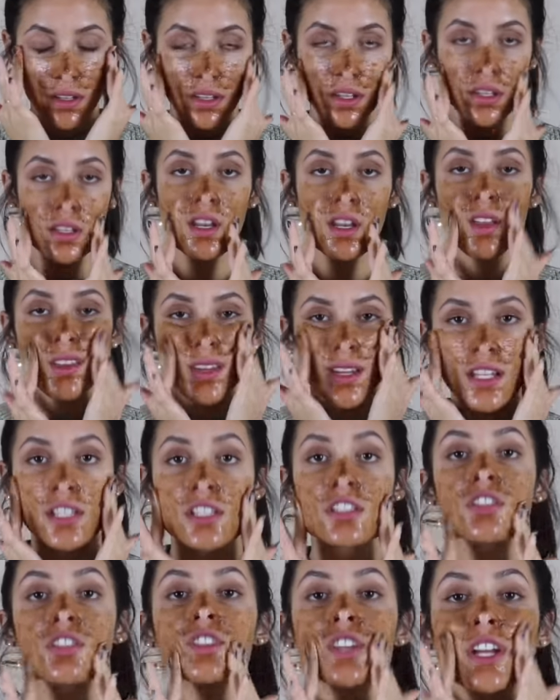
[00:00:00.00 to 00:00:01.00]
And now the
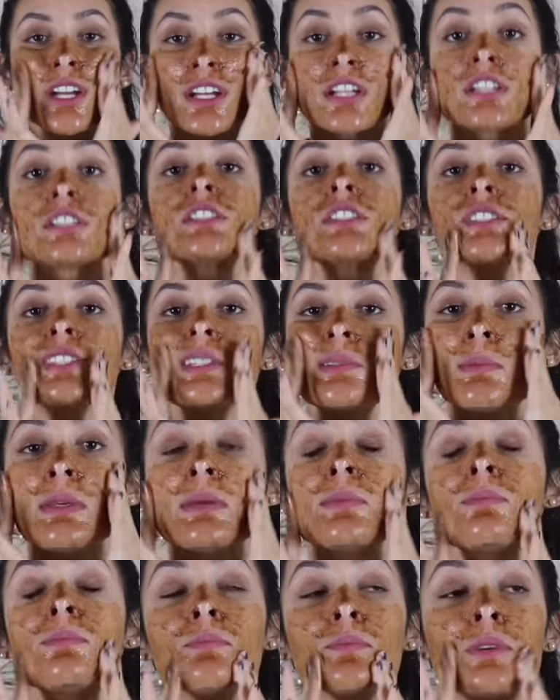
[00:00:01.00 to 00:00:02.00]
internet can see
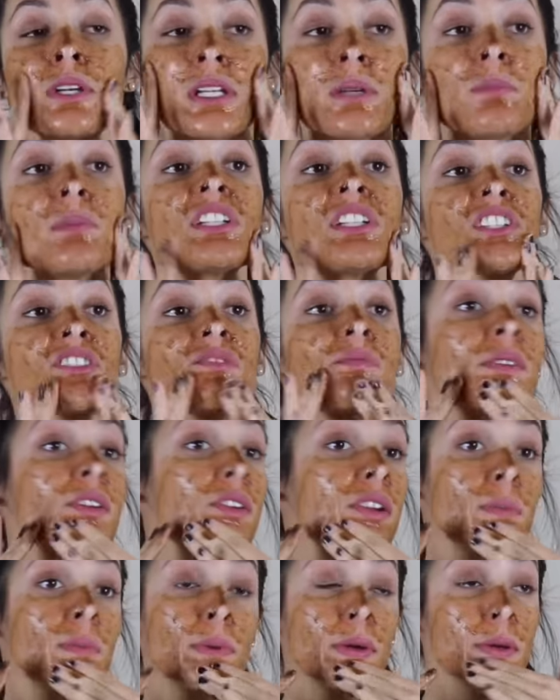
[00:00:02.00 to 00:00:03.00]
me pretty much
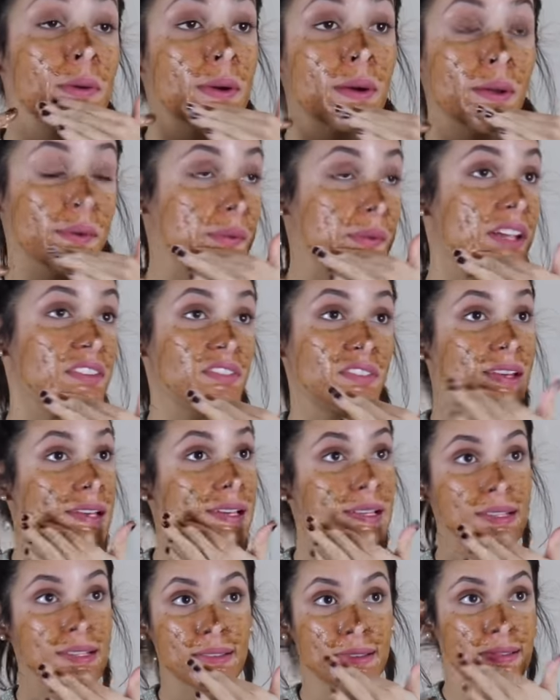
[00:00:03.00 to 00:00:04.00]
smearing poo on my
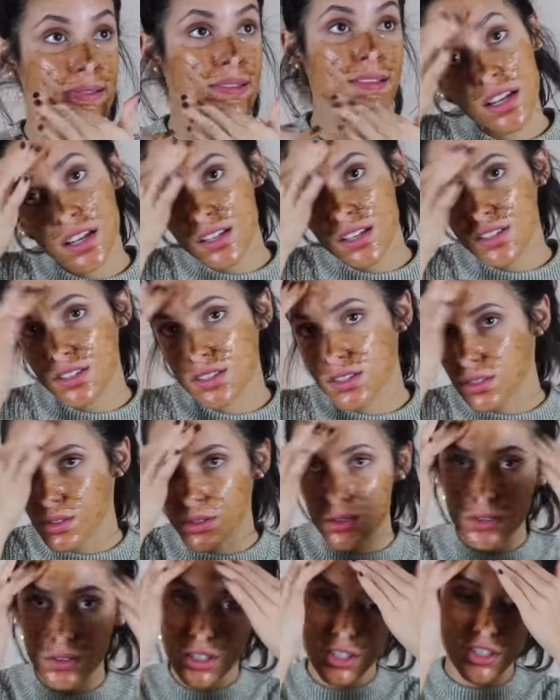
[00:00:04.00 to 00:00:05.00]
face.
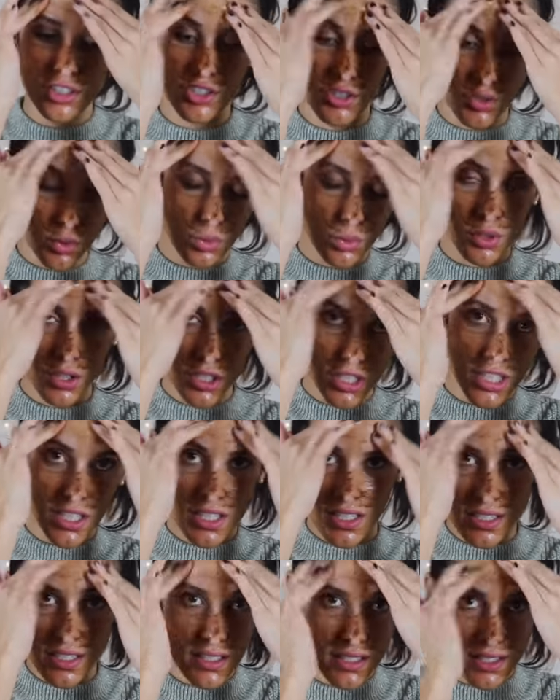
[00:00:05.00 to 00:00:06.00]
So
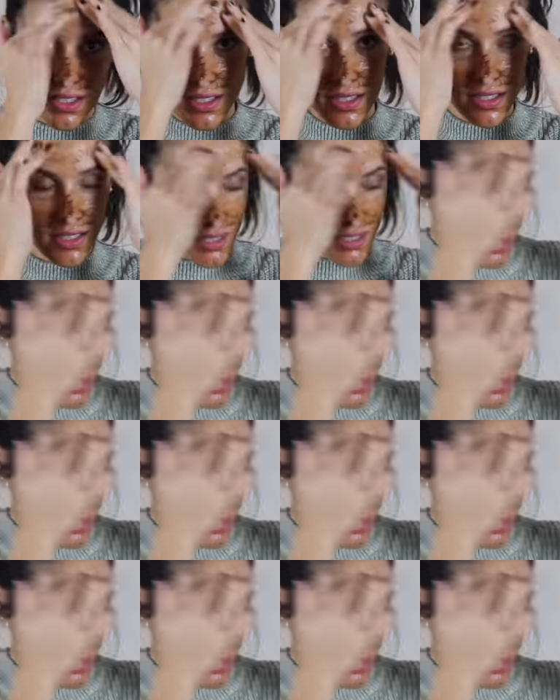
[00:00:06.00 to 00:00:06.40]
luxurious.